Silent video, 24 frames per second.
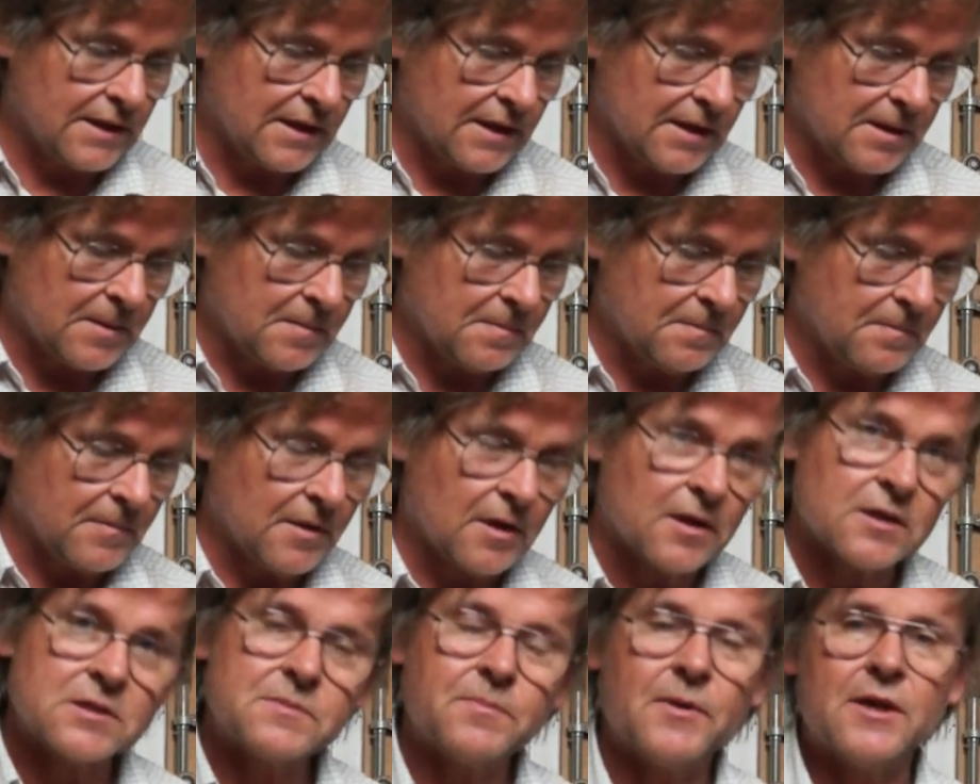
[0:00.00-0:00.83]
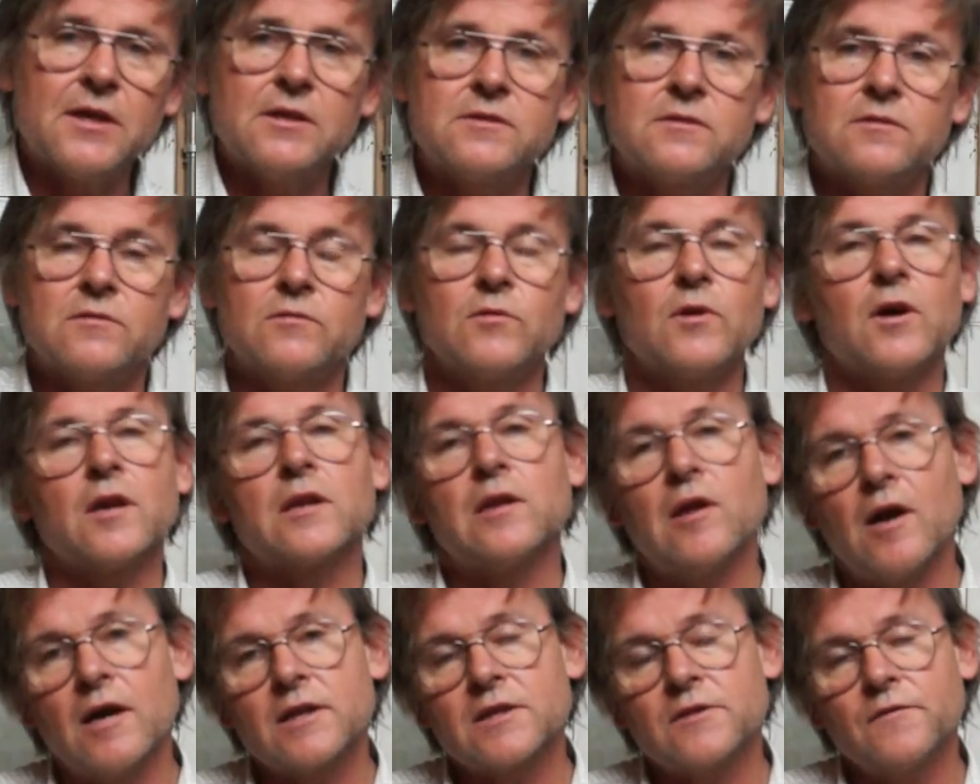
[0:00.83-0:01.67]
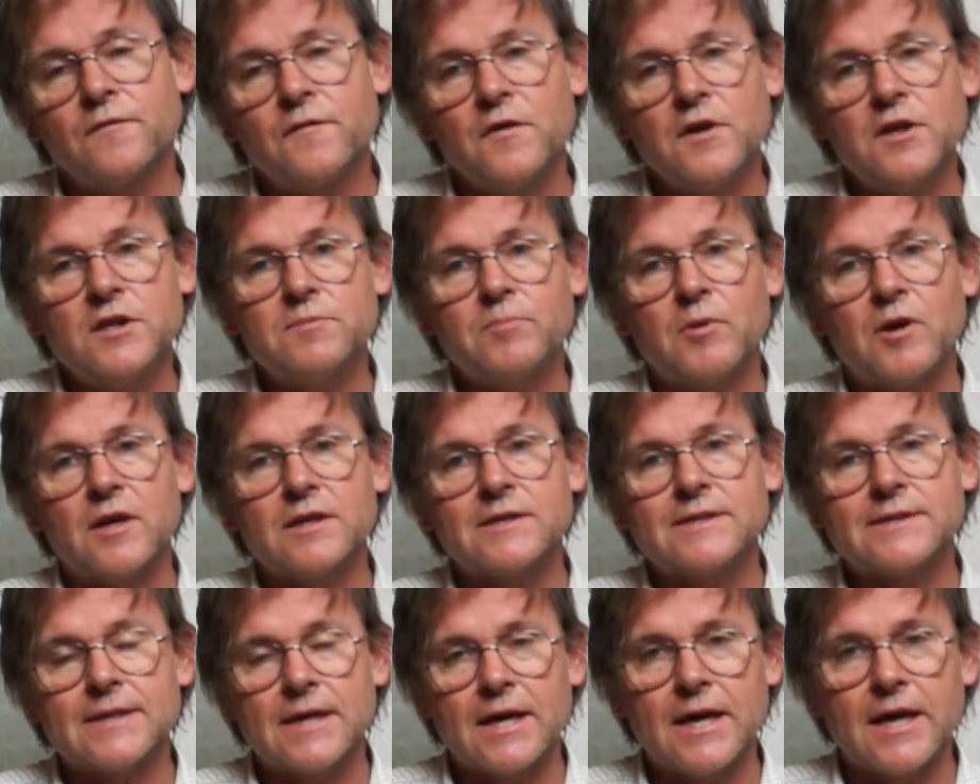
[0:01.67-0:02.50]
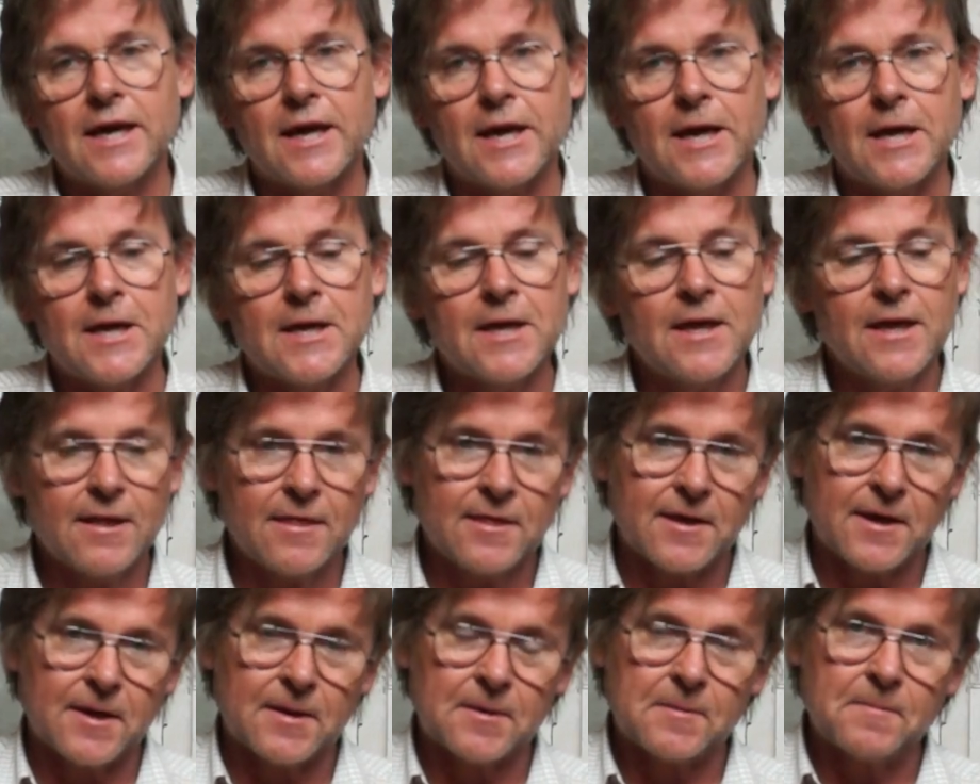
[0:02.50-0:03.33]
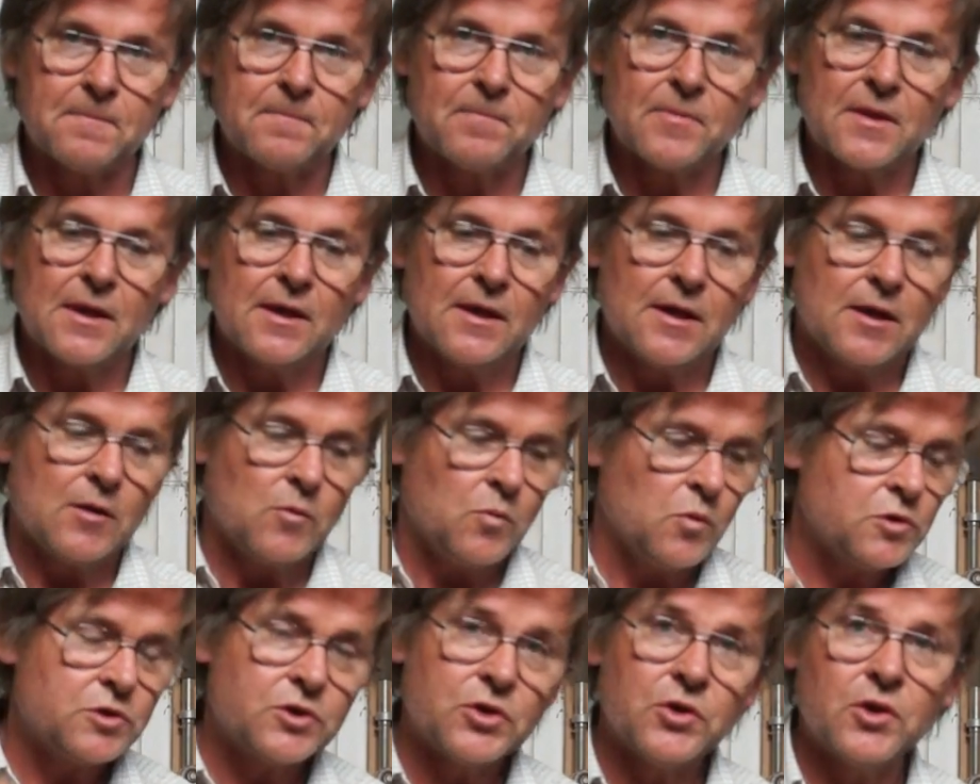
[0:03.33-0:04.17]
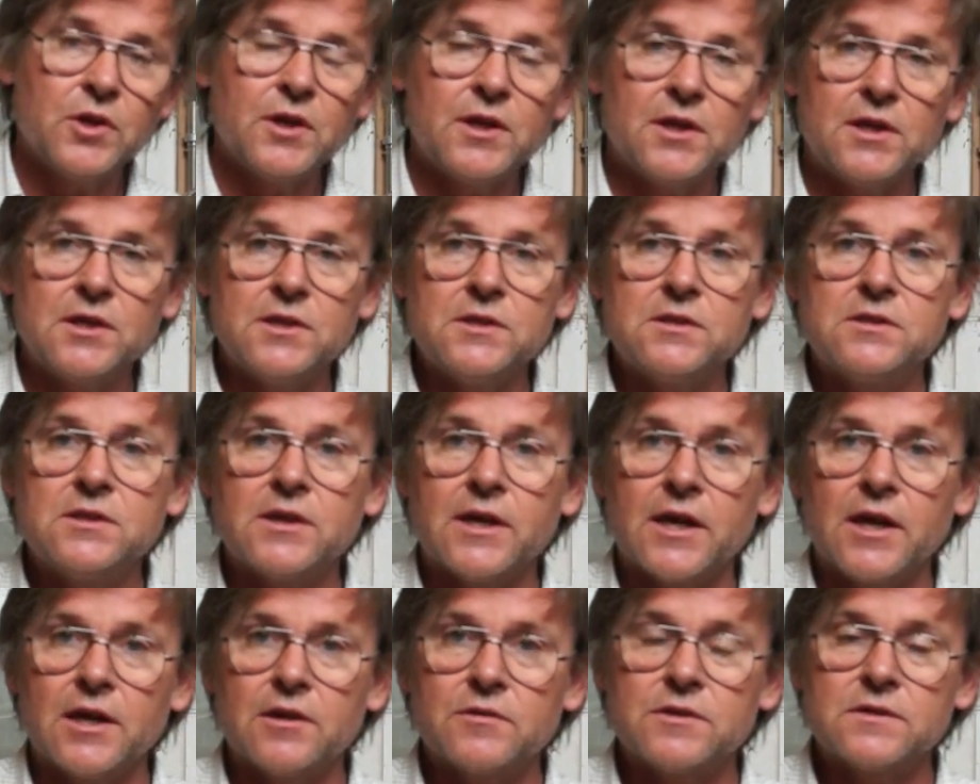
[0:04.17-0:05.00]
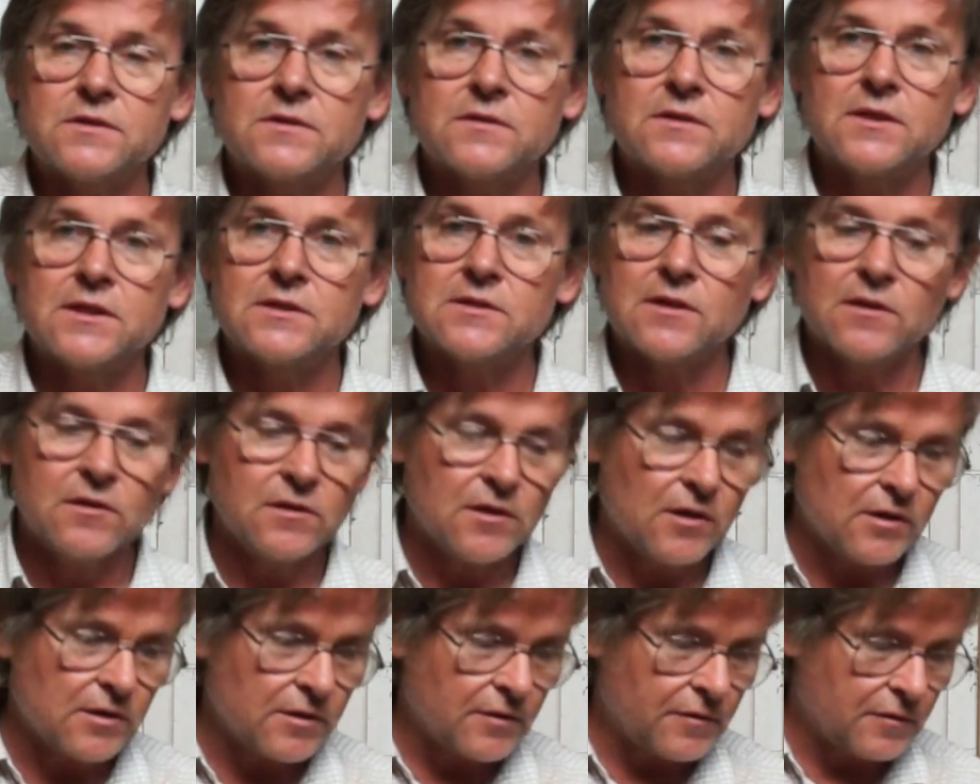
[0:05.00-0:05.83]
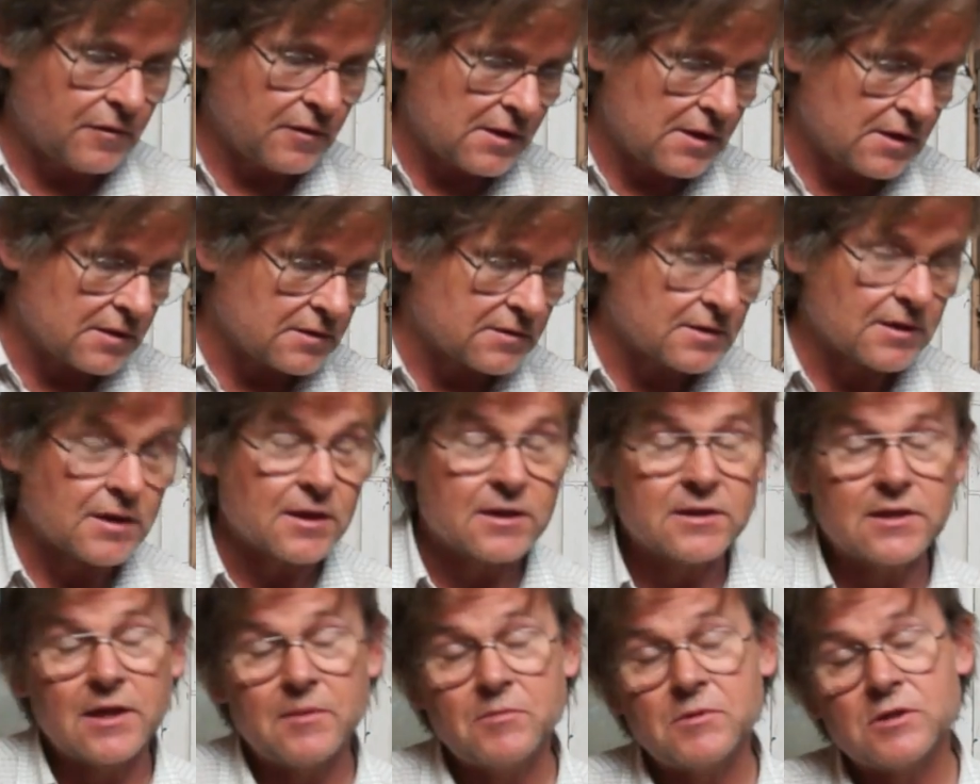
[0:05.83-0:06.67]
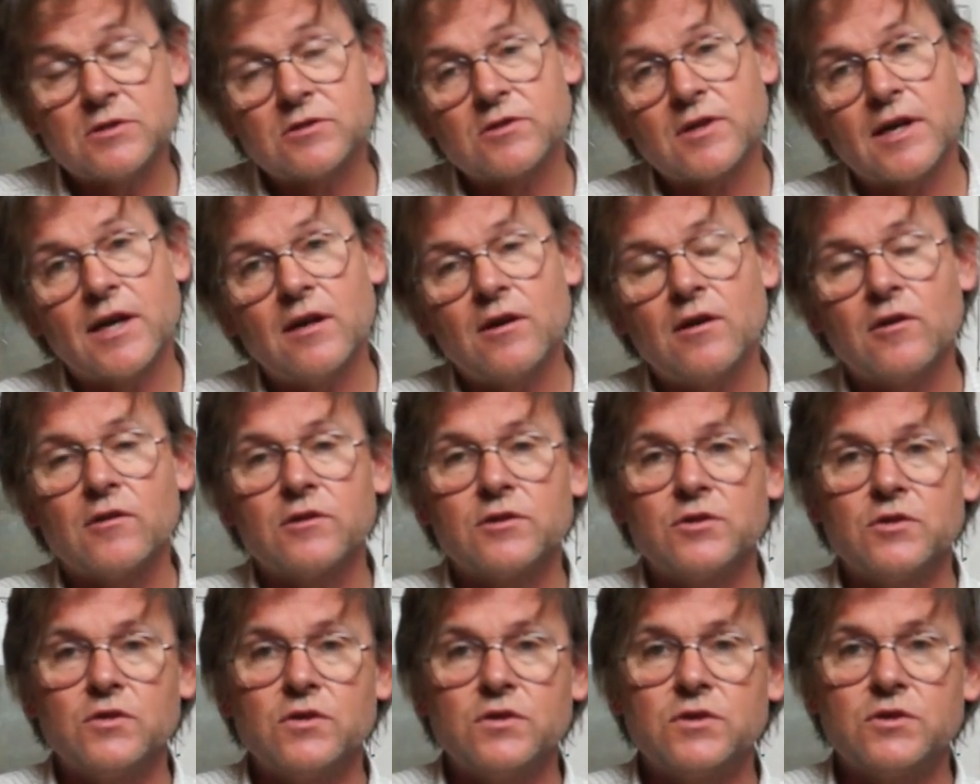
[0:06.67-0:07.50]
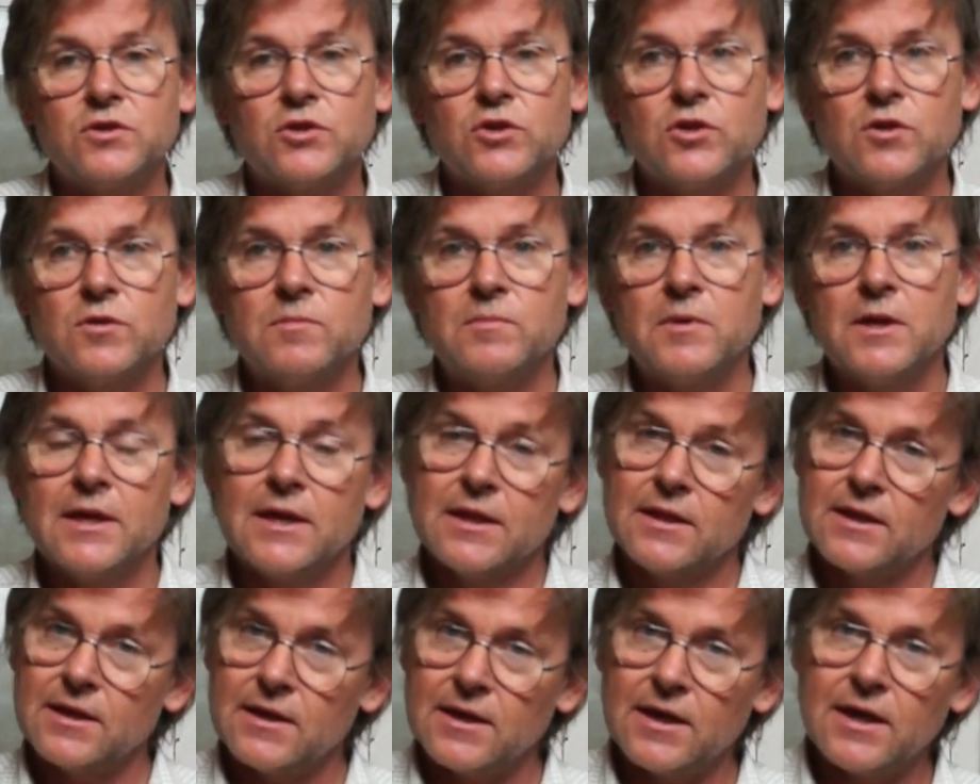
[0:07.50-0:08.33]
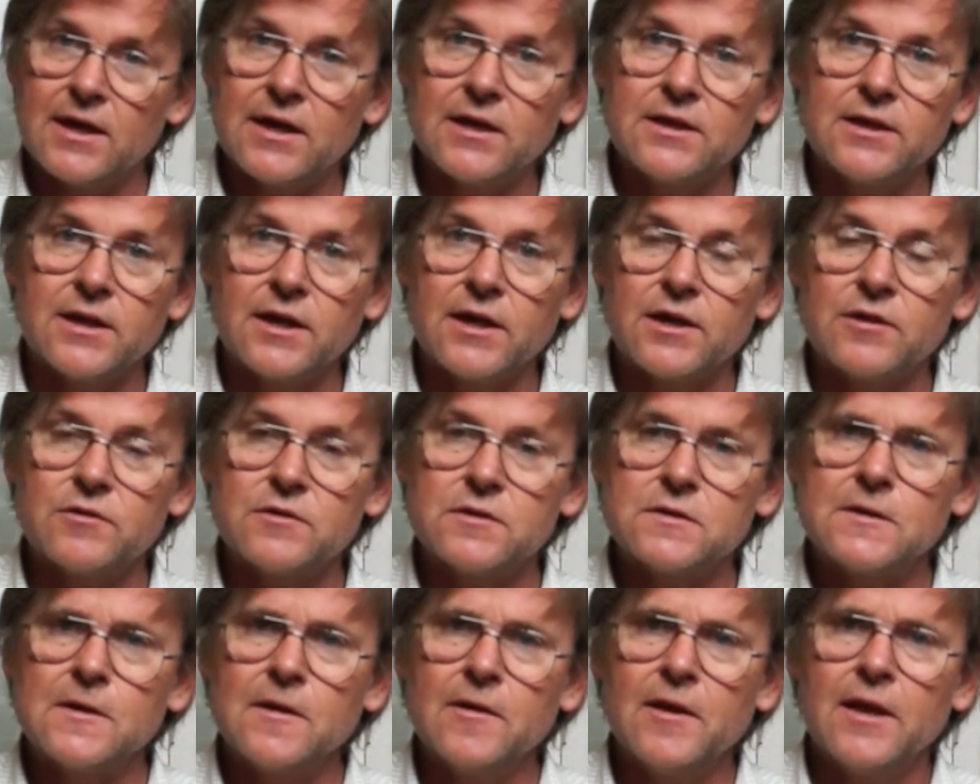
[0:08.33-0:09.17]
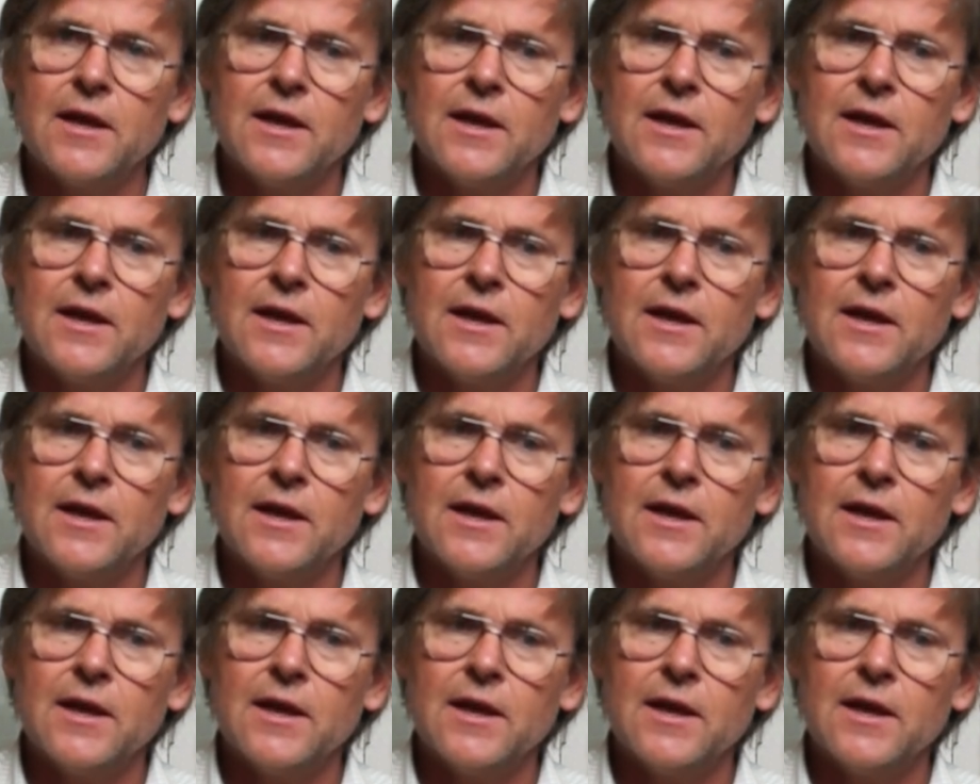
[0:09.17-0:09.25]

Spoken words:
I suppose I'd like to finish by saying that wood turning is dangerous. There's a lot of things that are demonstrated on YouTube that are dangerous.